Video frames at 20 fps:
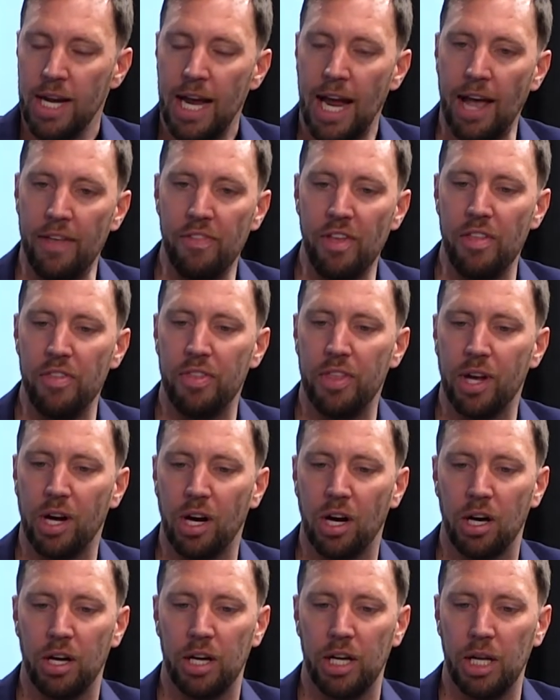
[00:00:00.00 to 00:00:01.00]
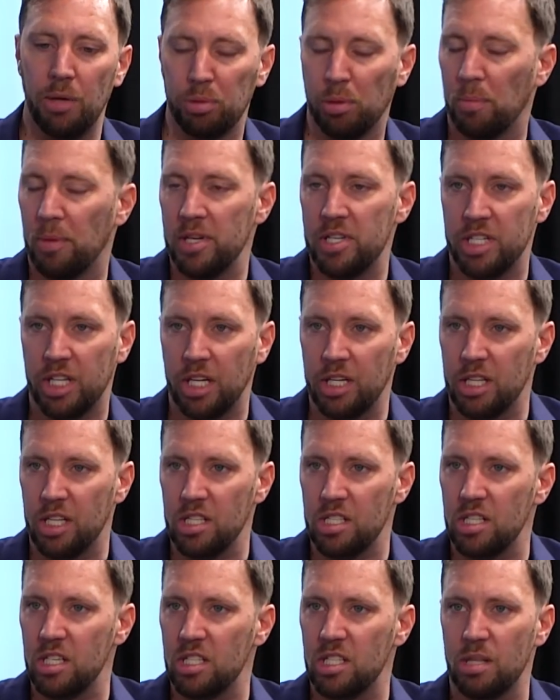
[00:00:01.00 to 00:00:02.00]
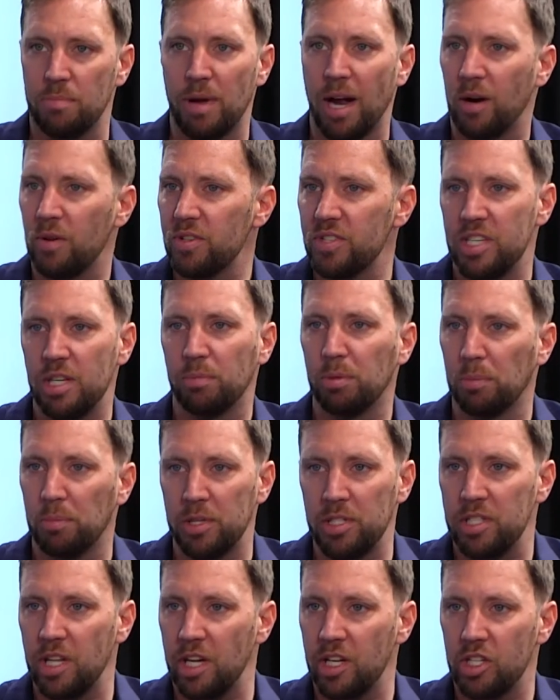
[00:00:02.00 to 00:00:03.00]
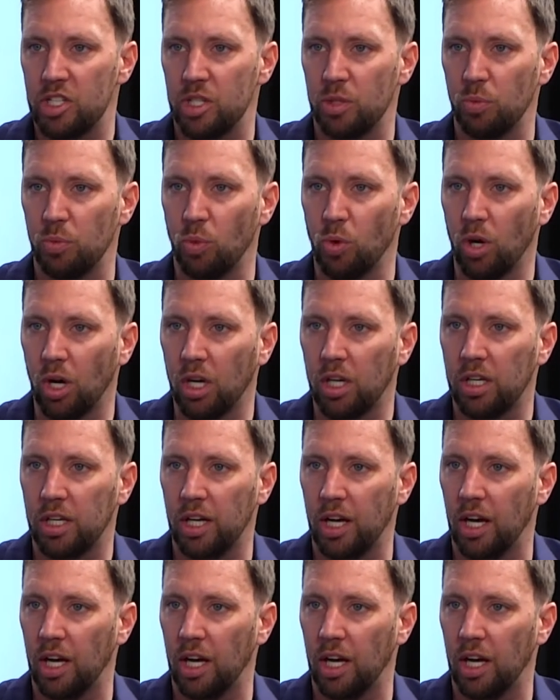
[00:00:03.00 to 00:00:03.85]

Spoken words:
and then they're implementing into the system. How does the implementation work?